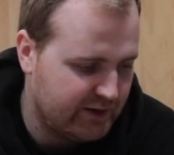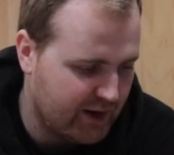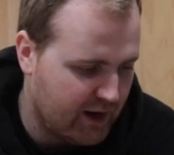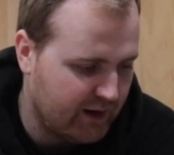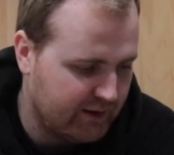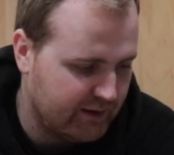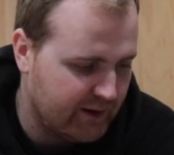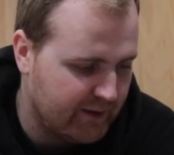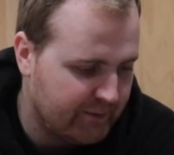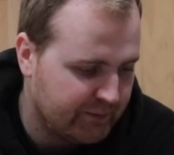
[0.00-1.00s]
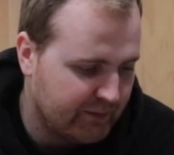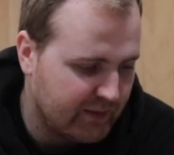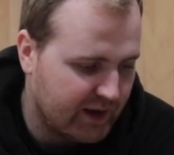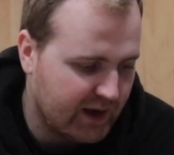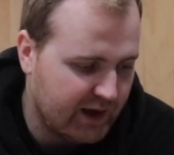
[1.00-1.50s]
sauce,
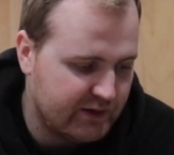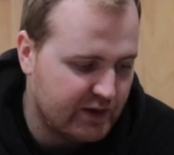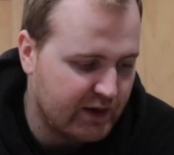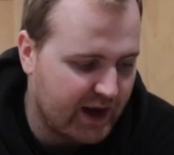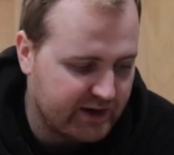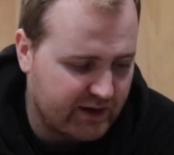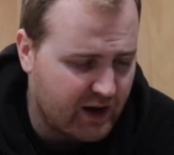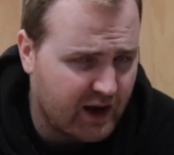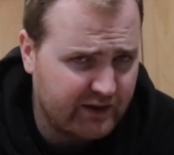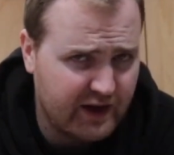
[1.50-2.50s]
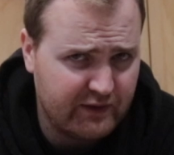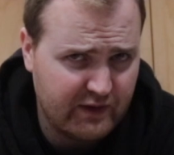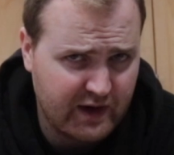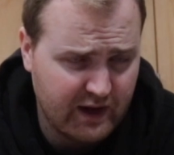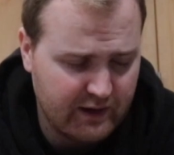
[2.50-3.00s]
and 2 dashes of hot sauce
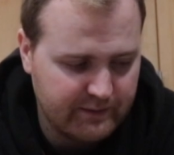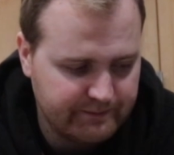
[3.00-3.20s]
for color.